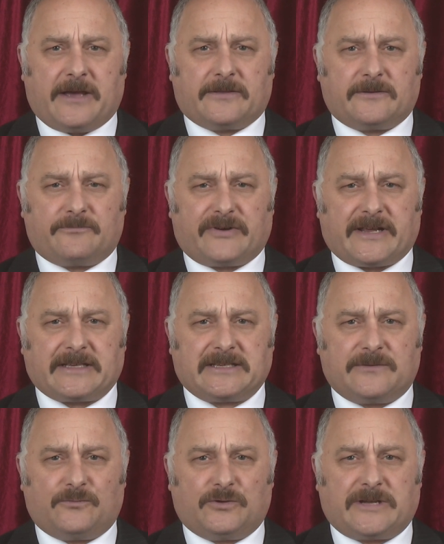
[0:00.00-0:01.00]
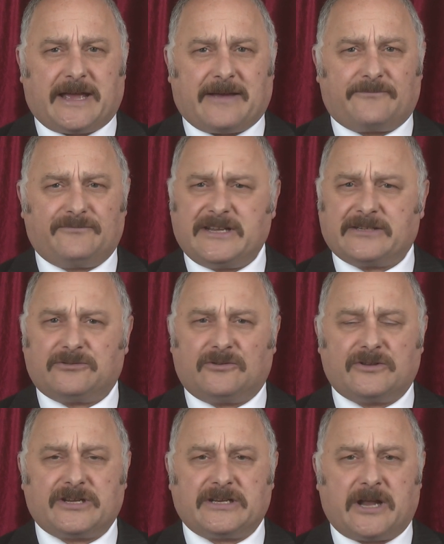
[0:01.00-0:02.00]
that Brexit would have
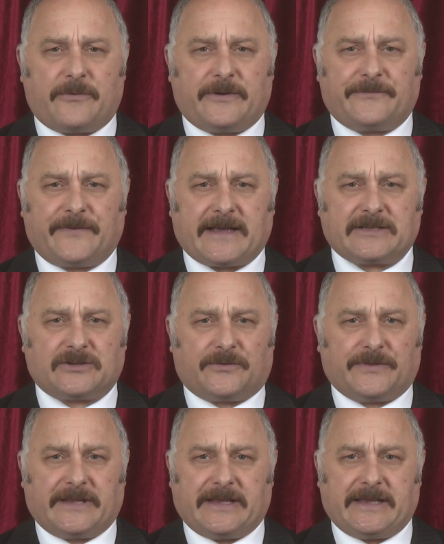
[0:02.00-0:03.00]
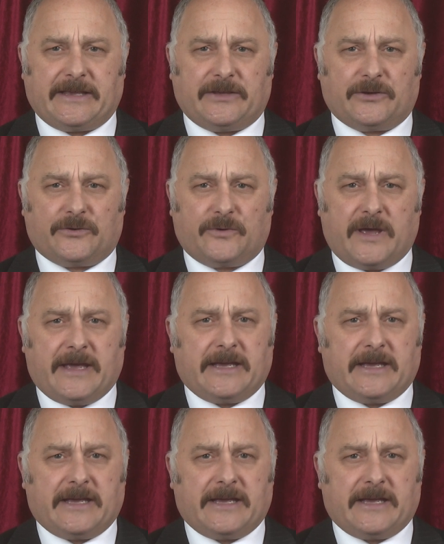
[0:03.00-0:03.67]
little to no effect on the EU,